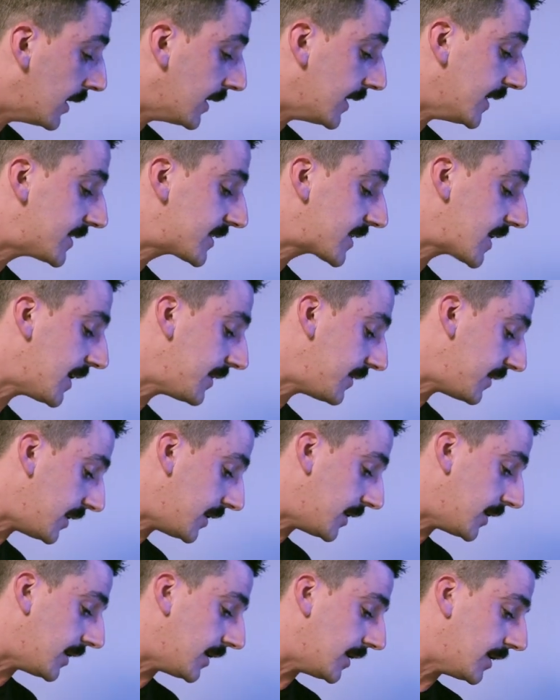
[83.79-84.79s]
It's got
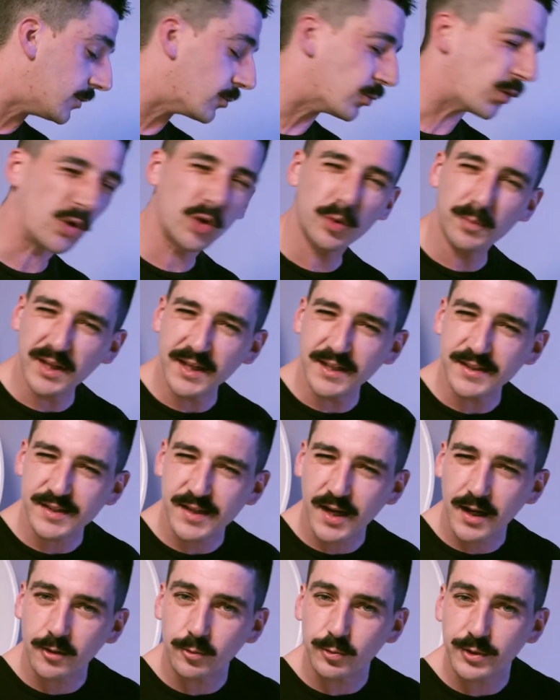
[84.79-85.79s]
the rollerblade
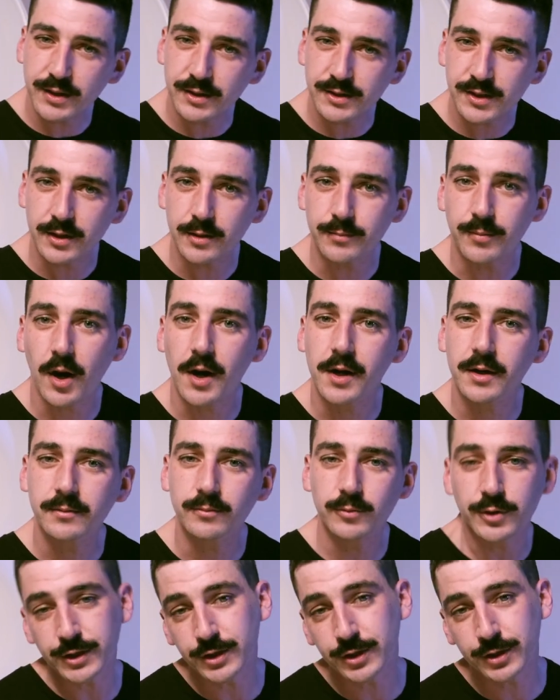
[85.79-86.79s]
style wheels on the bottom,
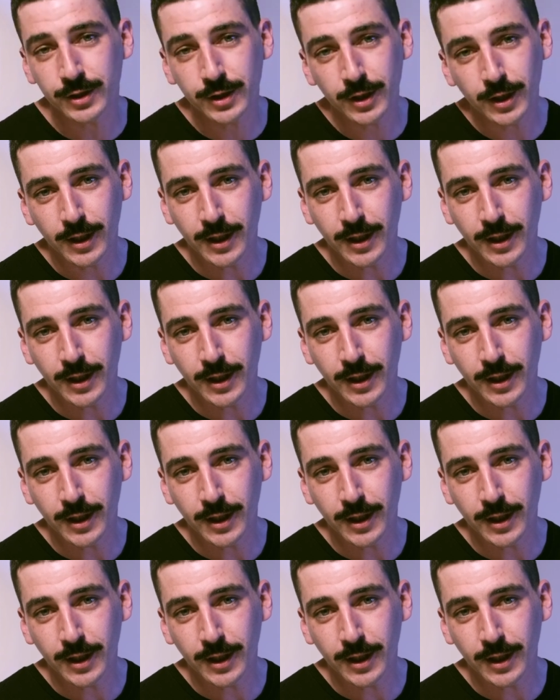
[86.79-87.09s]
which